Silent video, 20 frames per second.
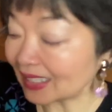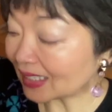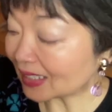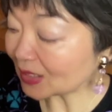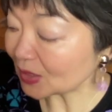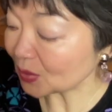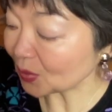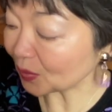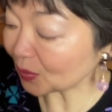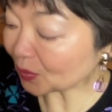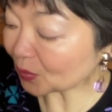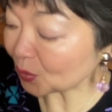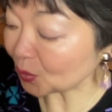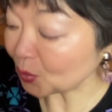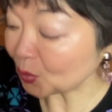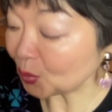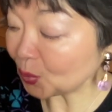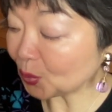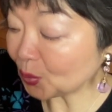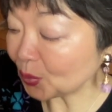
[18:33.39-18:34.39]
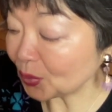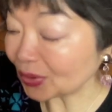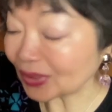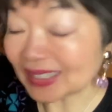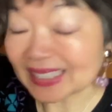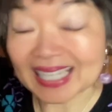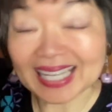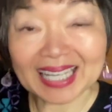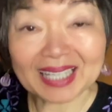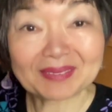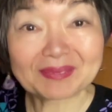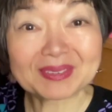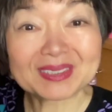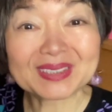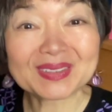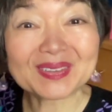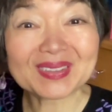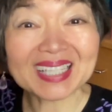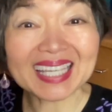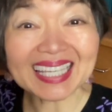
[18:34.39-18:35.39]
So 2 times,
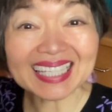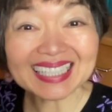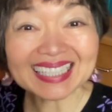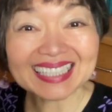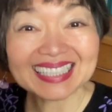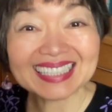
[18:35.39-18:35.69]
okay?